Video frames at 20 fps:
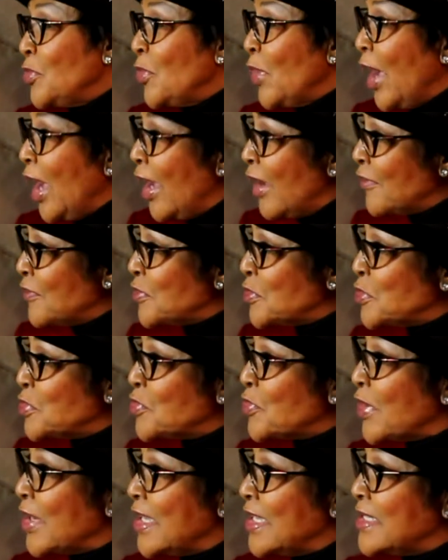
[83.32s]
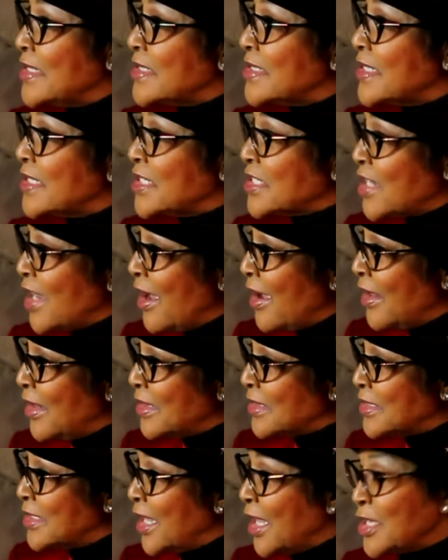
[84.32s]
you have to raise the
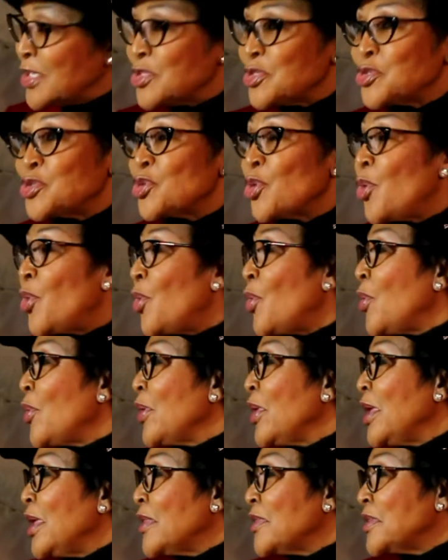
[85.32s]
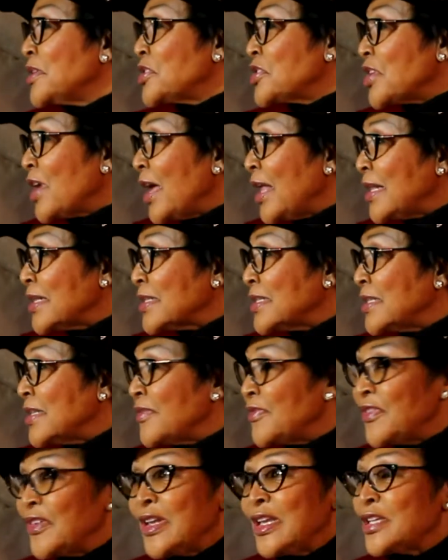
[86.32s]
child next door, the child in
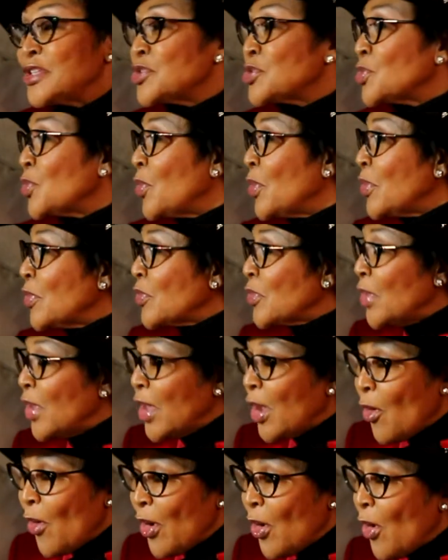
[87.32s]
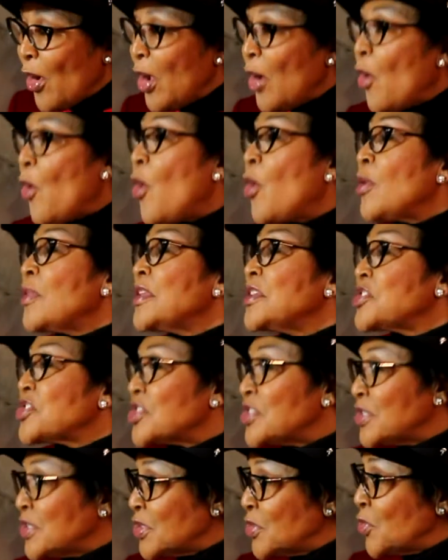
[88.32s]
the village. So all the
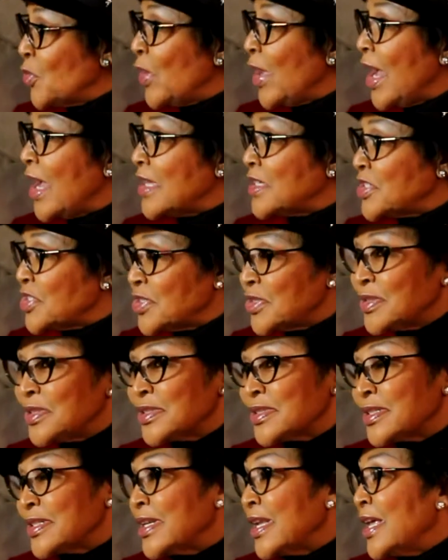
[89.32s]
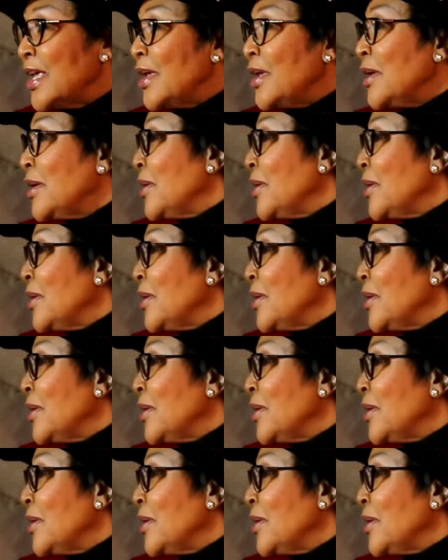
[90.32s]
children were our children.